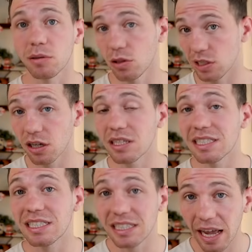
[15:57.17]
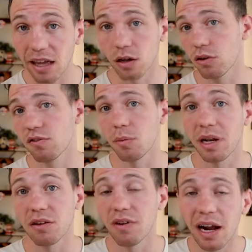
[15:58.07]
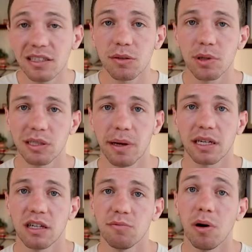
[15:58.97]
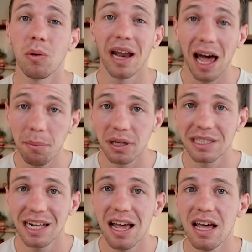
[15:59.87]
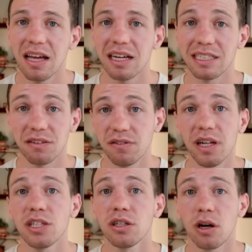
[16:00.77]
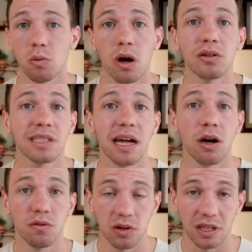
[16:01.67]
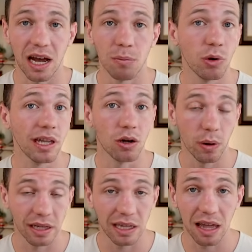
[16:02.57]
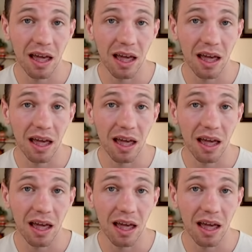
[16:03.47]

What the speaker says: So it's a good sale from an advisor perspective. But what happens is inflation erodes that over time really quickly.